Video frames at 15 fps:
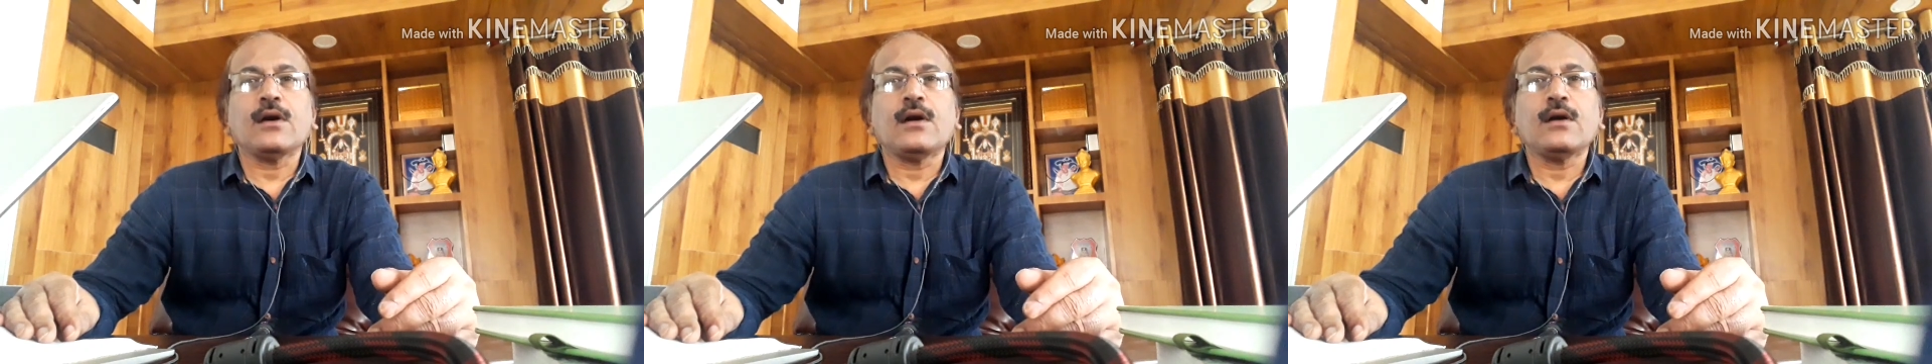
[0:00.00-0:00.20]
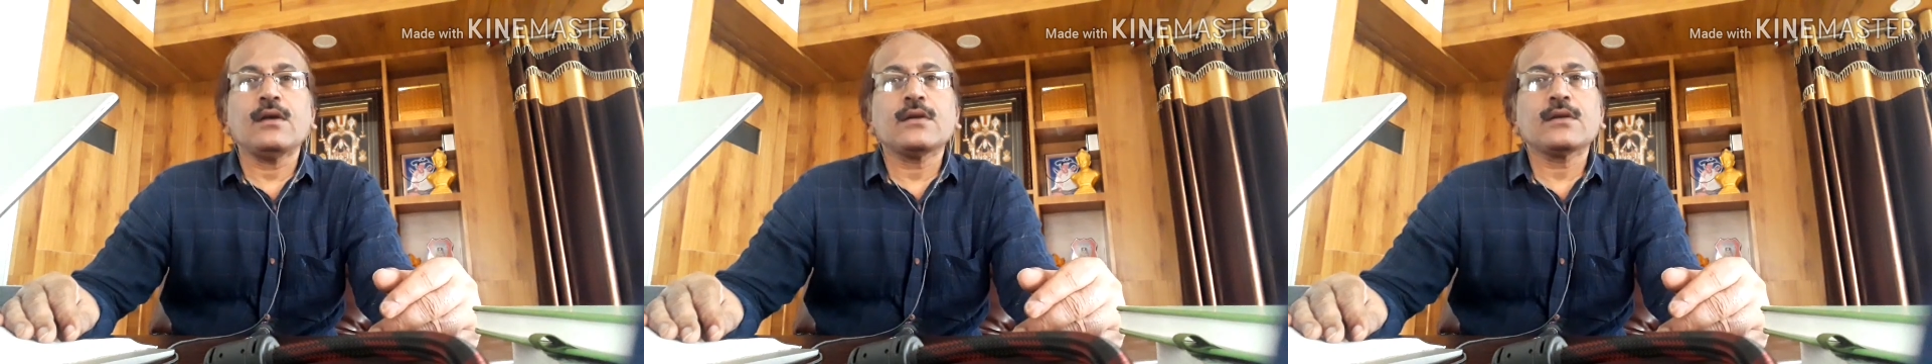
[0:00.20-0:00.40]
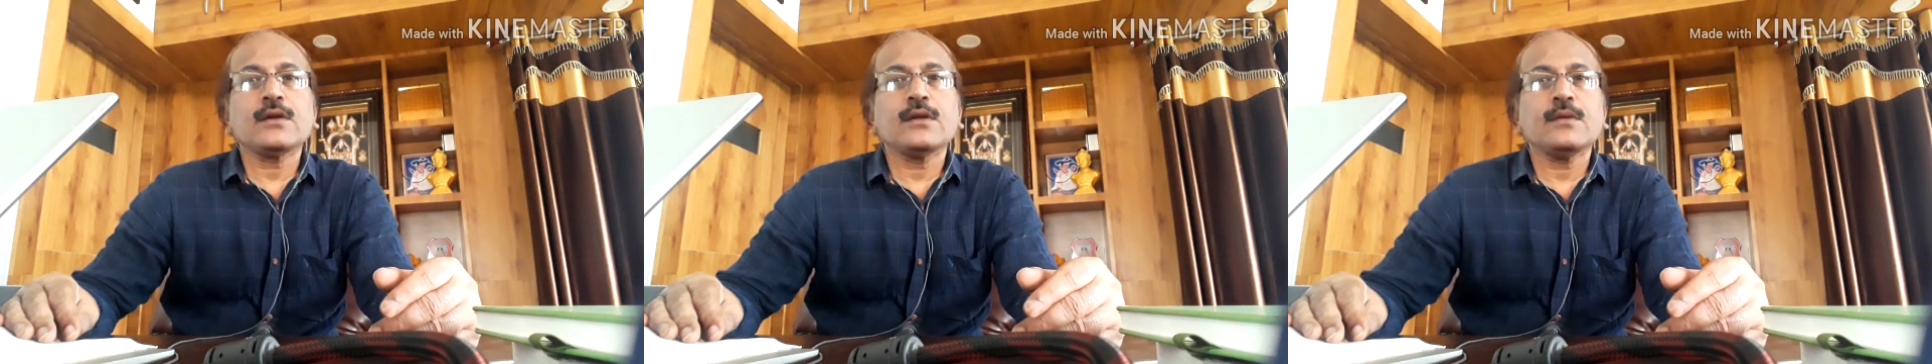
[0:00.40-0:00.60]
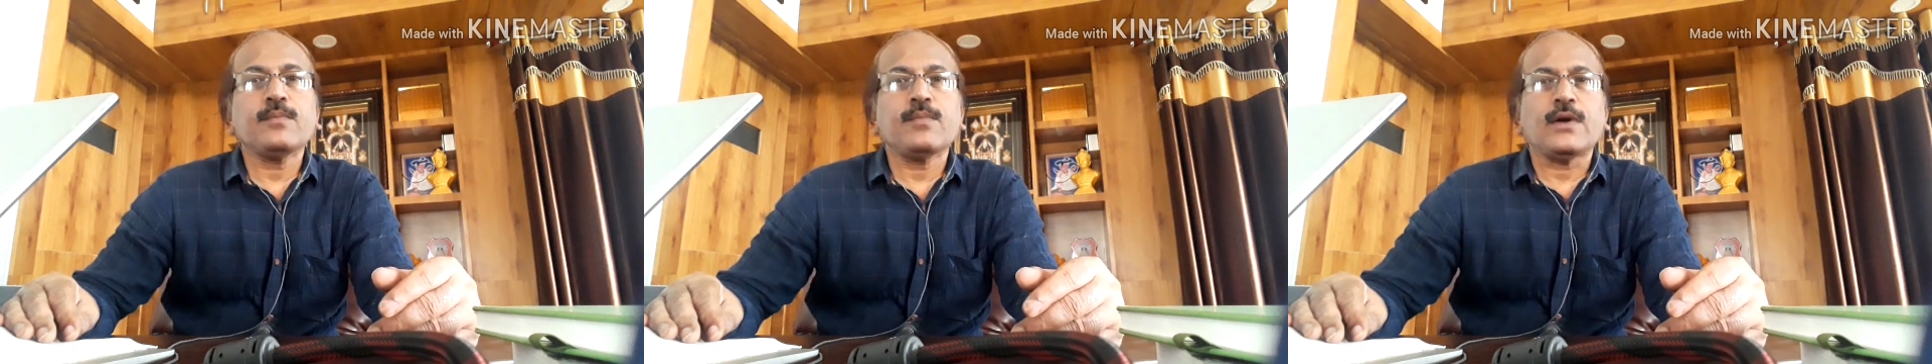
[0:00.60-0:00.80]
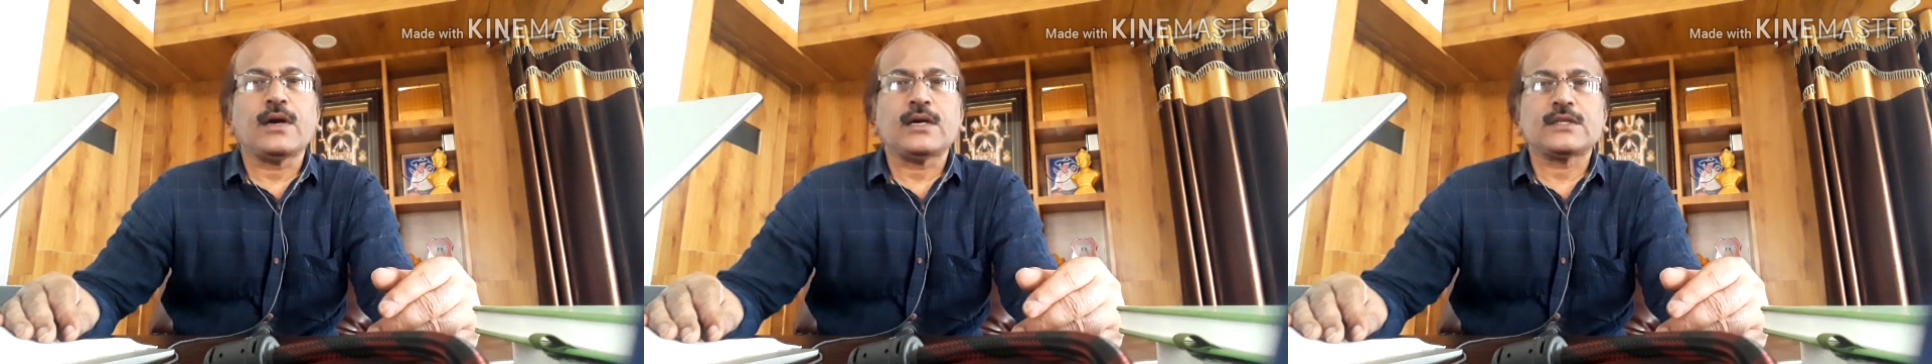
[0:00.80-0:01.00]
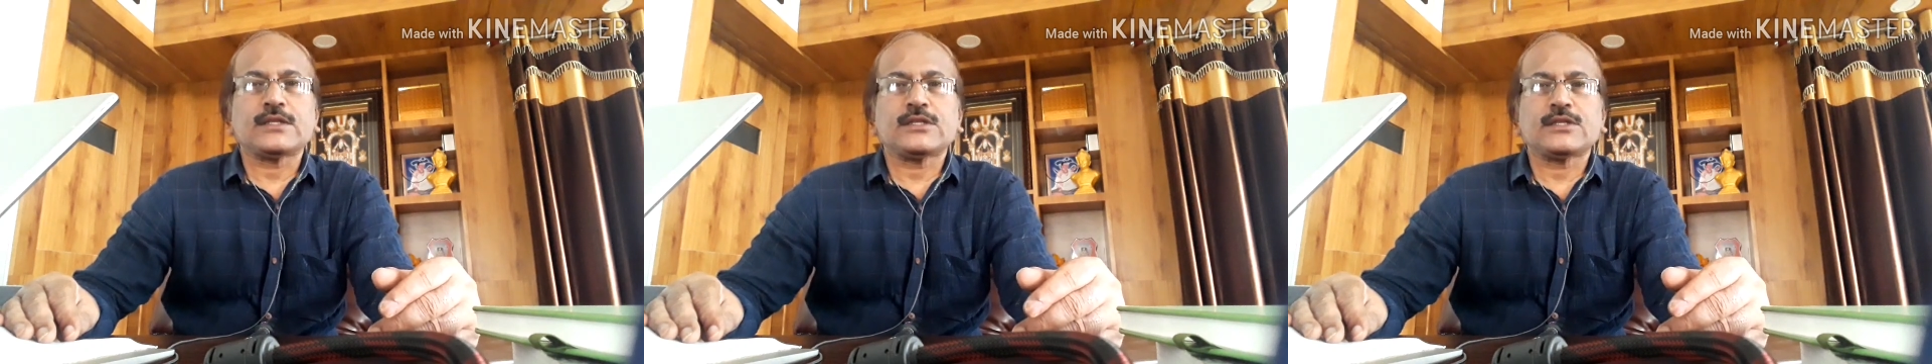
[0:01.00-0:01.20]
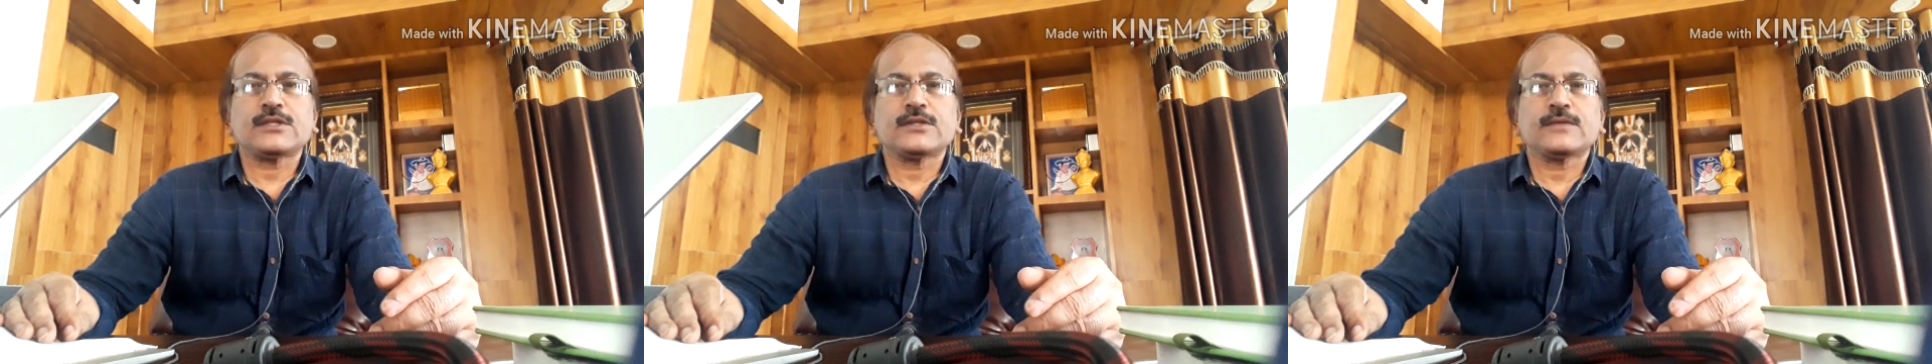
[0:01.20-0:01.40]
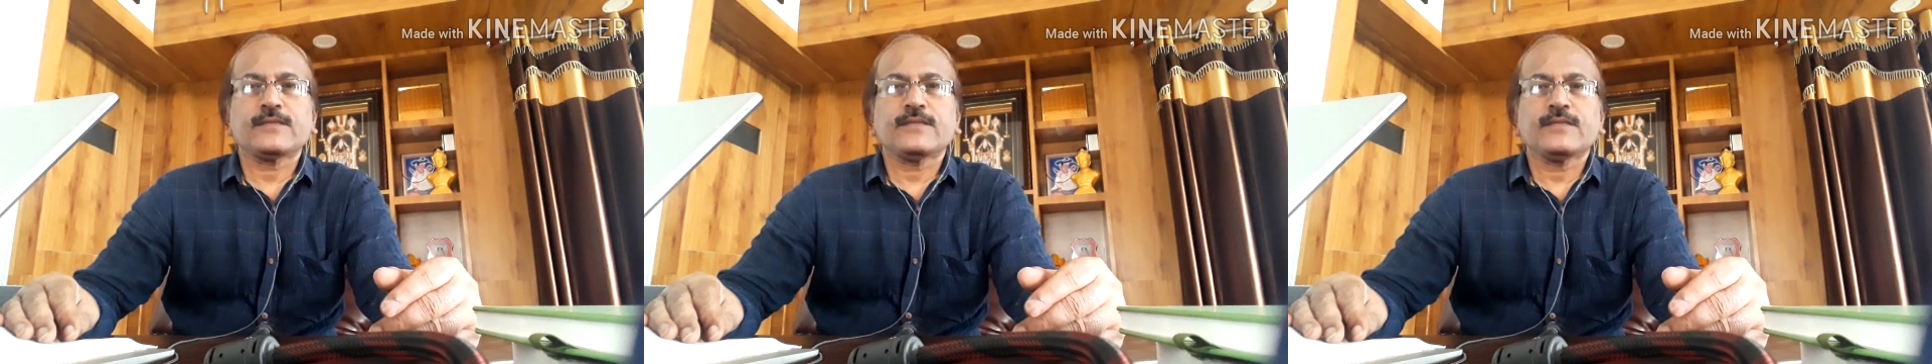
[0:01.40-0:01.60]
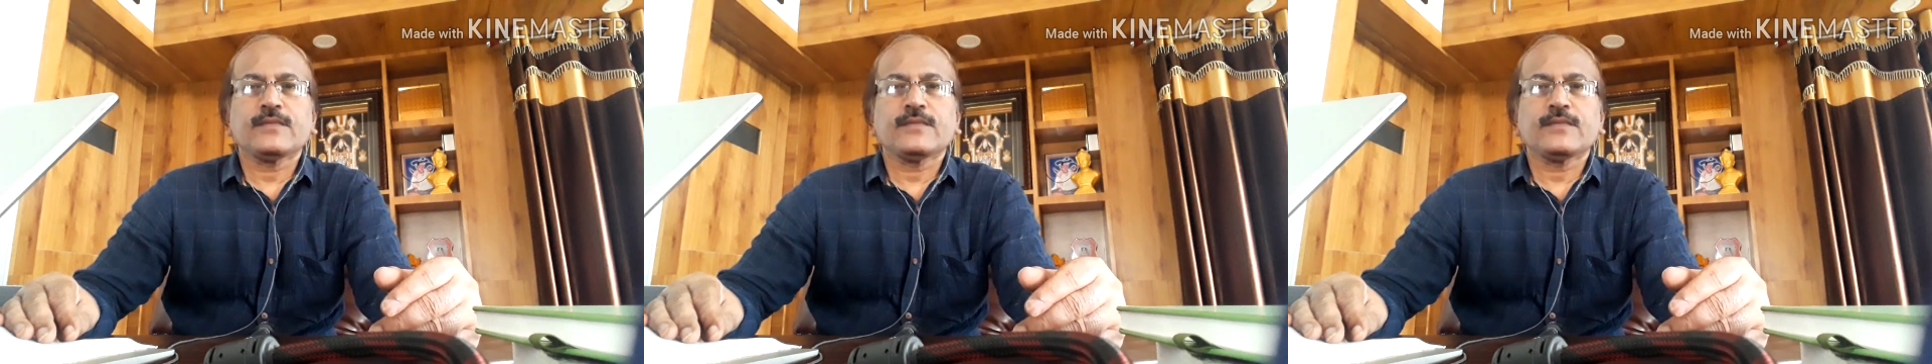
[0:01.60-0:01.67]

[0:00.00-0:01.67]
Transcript: already past.